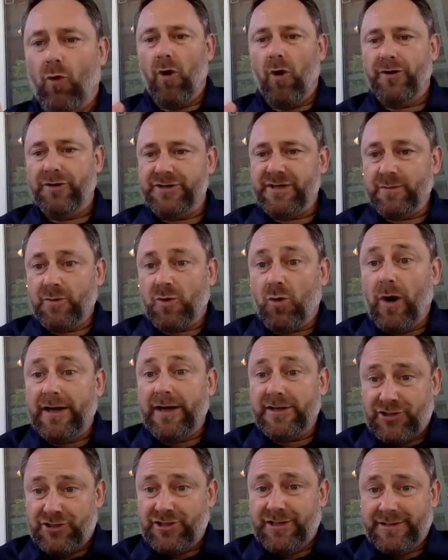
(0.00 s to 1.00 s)
what are some
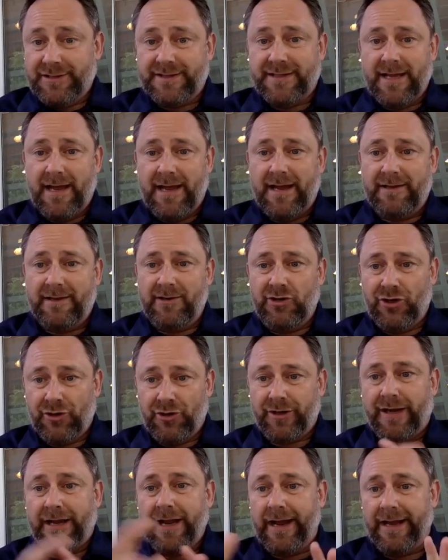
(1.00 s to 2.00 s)
questions that
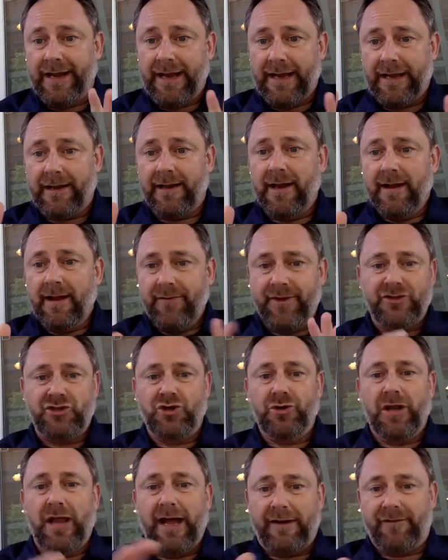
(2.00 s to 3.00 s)
you're getting
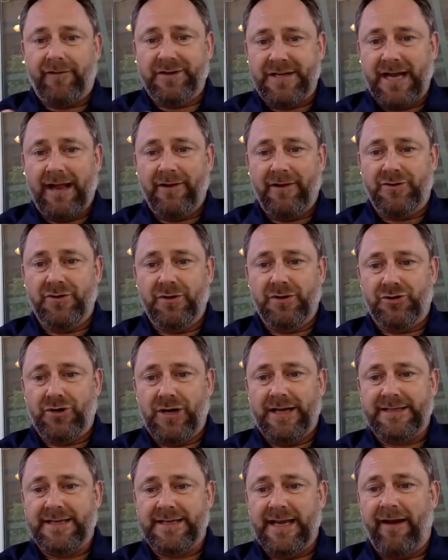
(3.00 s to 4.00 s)
that you'd like for Taylor to
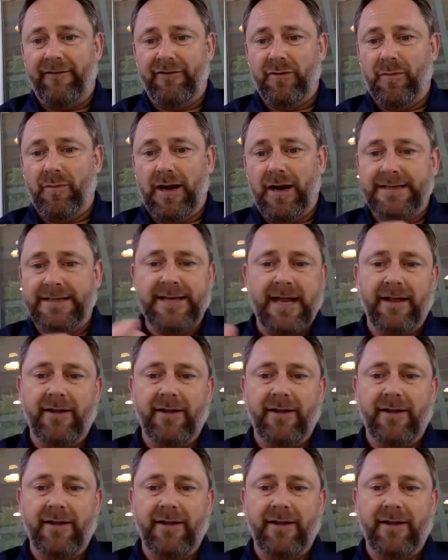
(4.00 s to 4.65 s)
address to everybody.